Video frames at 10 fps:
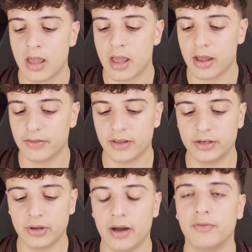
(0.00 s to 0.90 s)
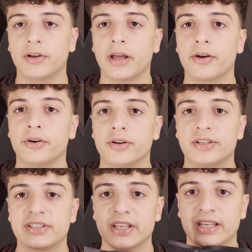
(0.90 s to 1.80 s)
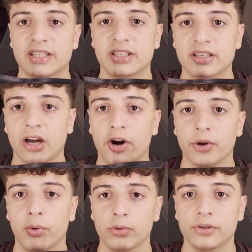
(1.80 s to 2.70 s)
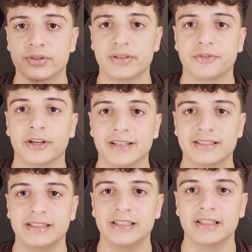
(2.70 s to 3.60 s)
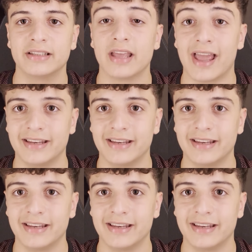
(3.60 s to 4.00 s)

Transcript: and then you have another 6 card holders if you guys need it. And